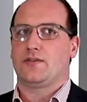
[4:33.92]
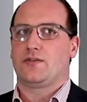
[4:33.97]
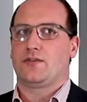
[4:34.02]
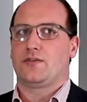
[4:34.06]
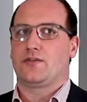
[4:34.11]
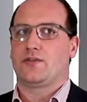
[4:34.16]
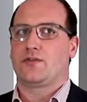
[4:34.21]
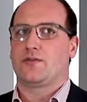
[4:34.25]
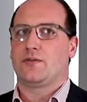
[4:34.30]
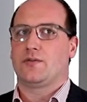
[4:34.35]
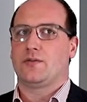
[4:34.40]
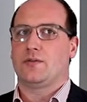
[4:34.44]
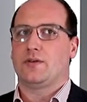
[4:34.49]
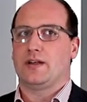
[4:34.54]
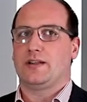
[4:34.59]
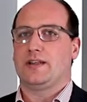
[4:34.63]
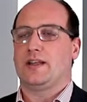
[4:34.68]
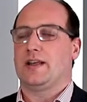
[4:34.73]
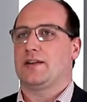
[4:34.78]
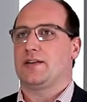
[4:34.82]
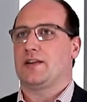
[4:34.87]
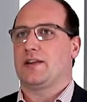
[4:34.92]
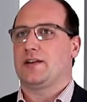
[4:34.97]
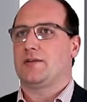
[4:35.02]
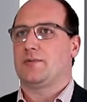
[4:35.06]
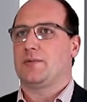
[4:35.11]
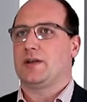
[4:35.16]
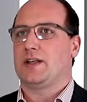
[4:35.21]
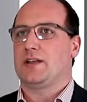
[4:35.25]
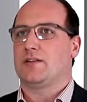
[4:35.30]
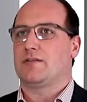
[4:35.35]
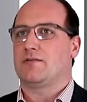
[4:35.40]
So yeah, in a
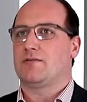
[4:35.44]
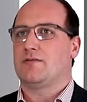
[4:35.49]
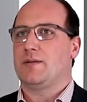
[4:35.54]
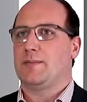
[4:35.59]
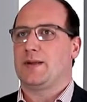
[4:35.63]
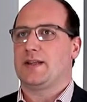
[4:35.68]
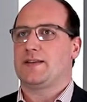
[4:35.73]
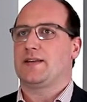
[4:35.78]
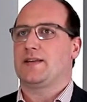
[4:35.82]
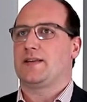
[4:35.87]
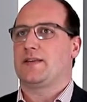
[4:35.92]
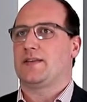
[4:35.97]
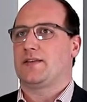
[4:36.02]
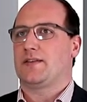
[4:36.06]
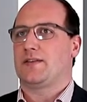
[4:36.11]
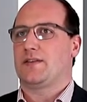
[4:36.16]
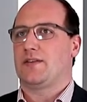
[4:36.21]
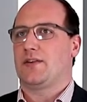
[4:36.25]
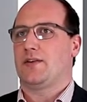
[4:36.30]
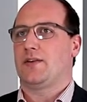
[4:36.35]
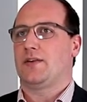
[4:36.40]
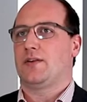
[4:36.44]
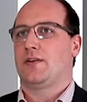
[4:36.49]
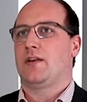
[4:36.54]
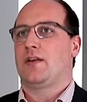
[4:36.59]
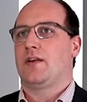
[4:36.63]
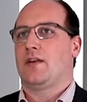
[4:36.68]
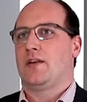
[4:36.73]
way you're limited to